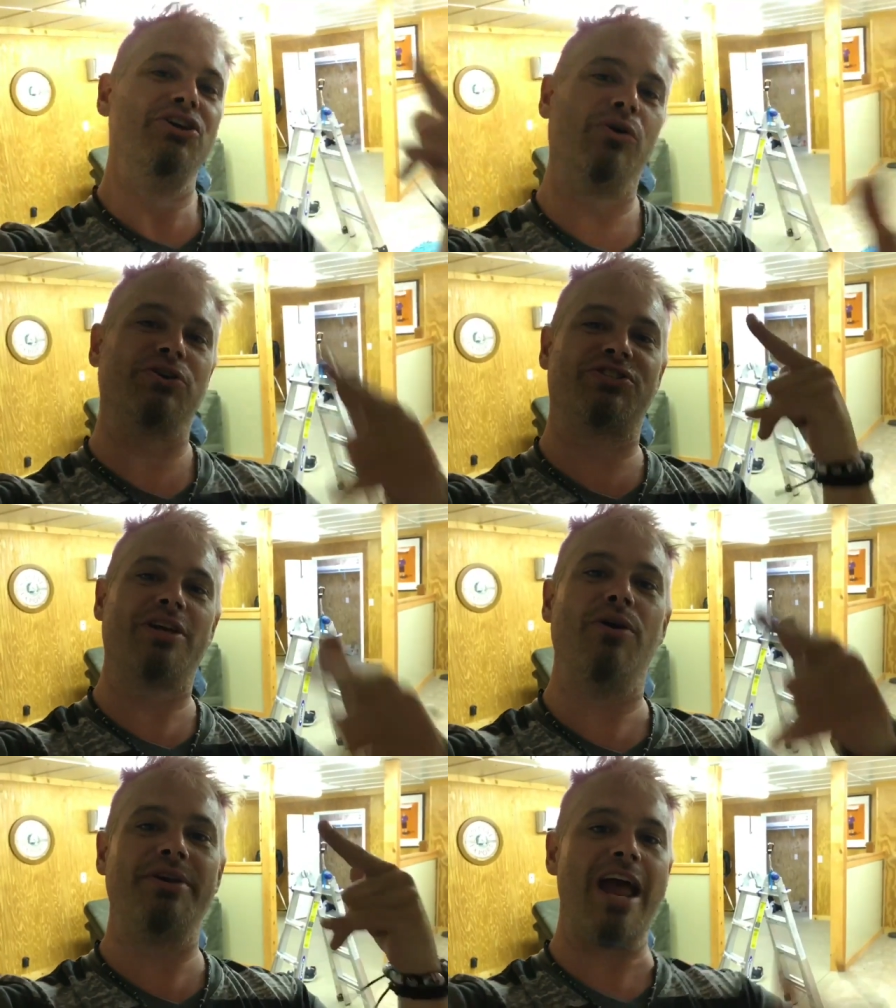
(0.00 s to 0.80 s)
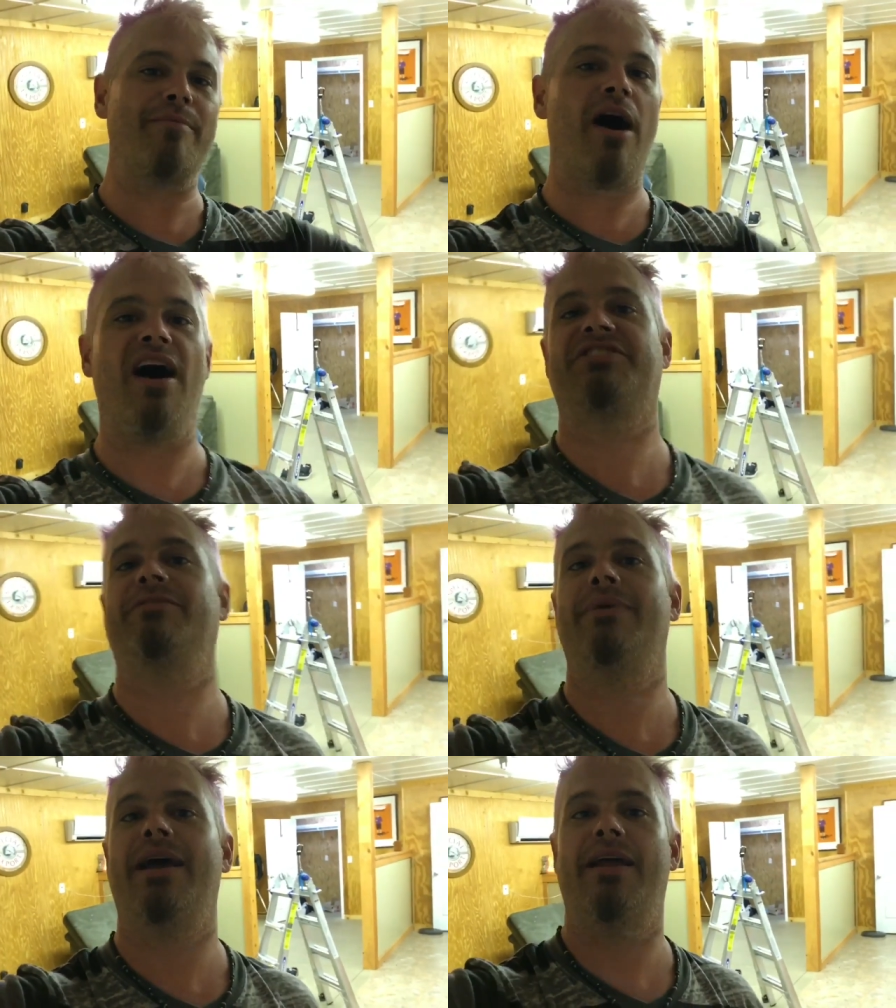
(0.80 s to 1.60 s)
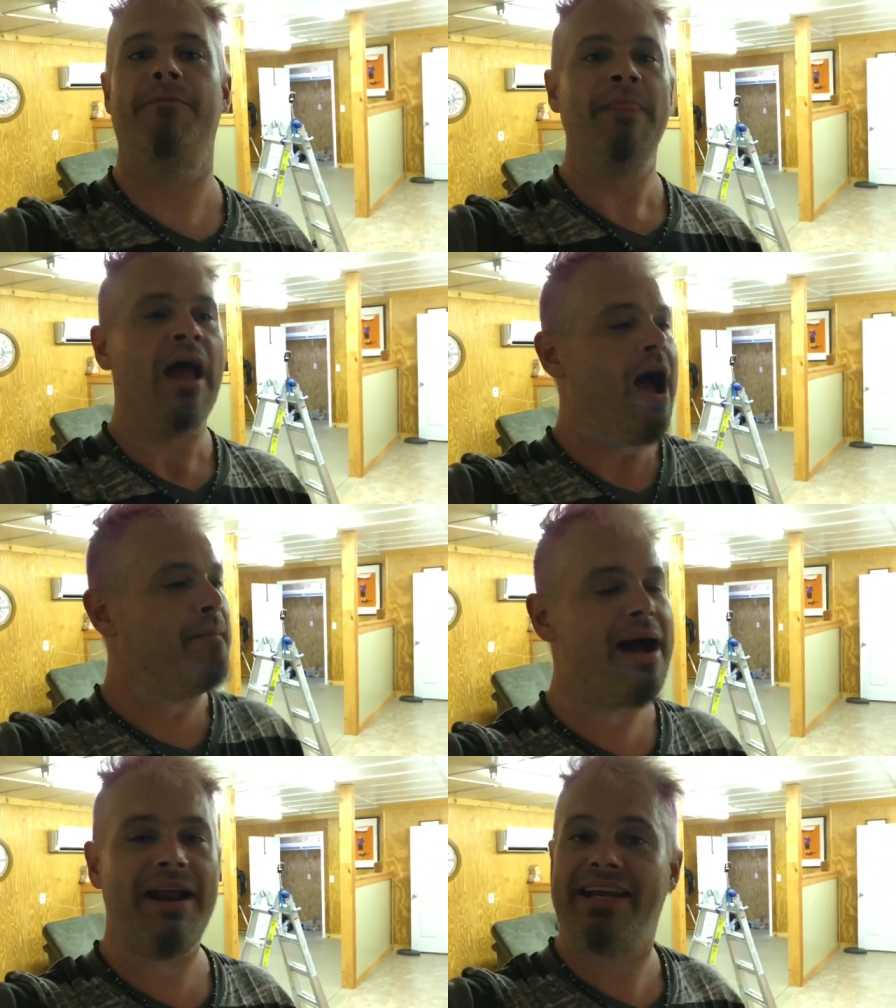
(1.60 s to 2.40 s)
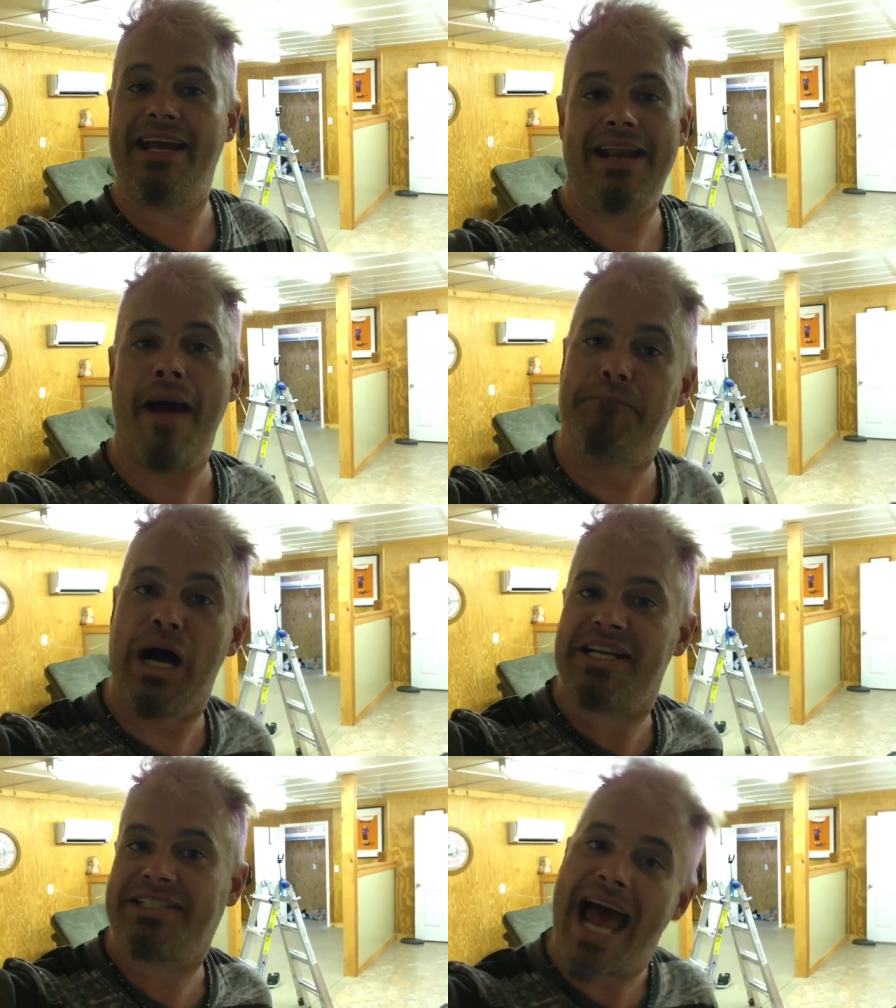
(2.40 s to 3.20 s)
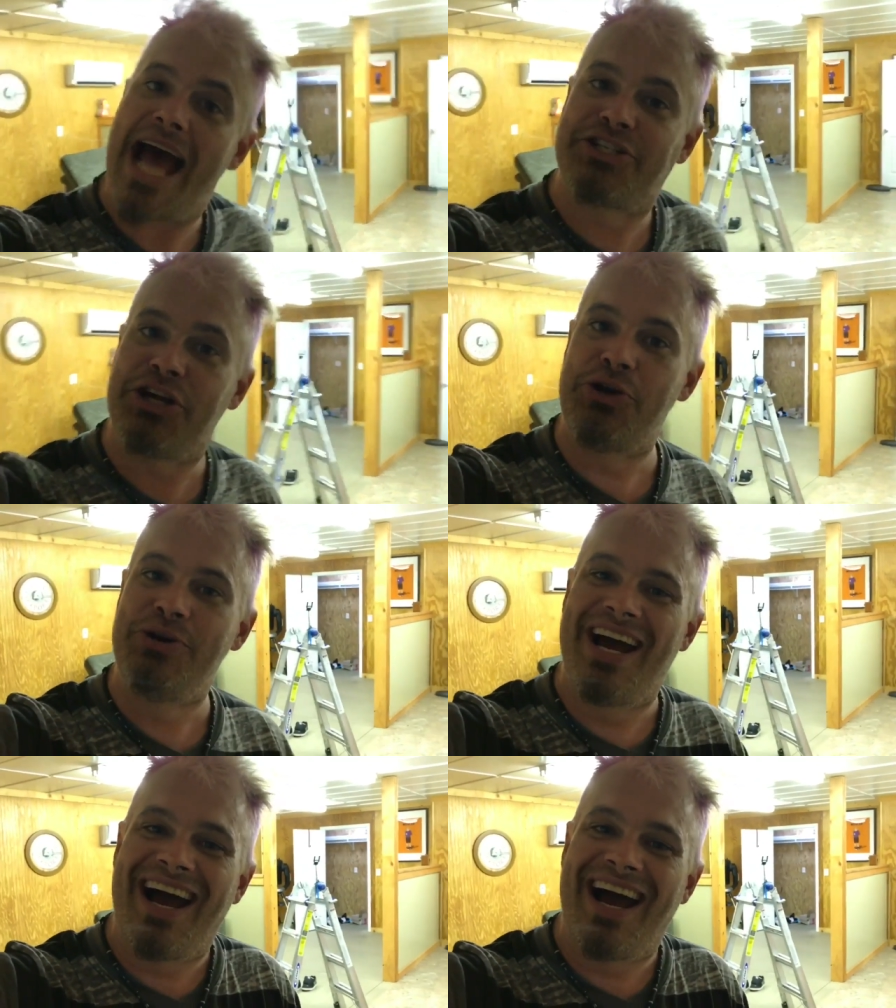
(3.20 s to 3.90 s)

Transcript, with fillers: You are so damn awesome, man. I'm about to get that butt tattooed.